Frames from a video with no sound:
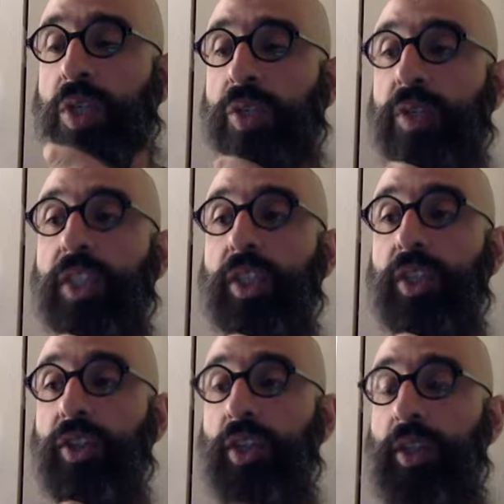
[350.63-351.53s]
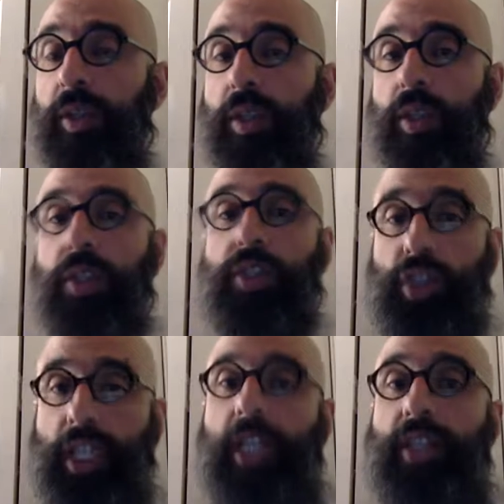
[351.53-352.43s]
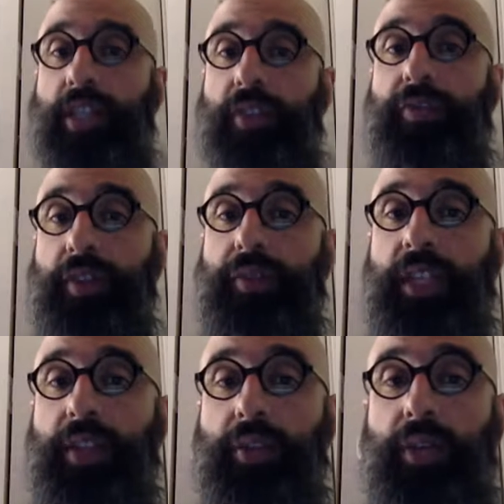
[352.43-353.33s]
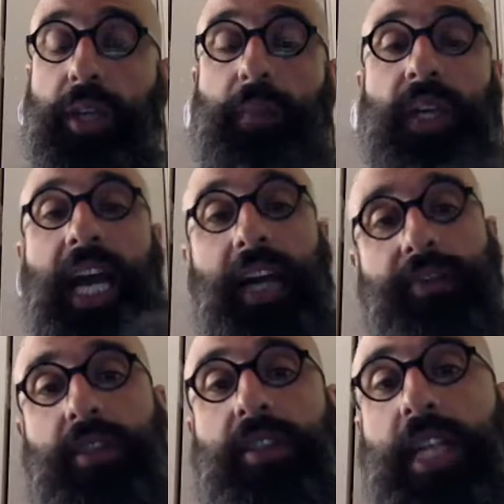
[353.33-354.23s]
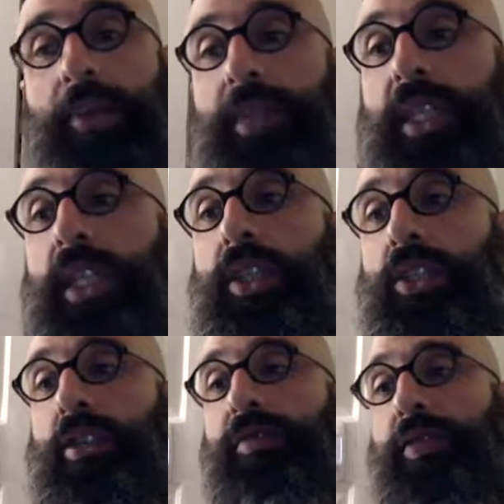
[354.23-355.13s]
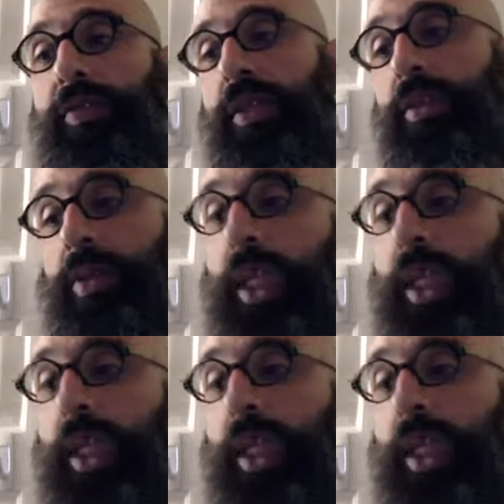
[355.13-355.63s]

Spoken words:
Reza Shah does jail the 53, but after his abdication, the 53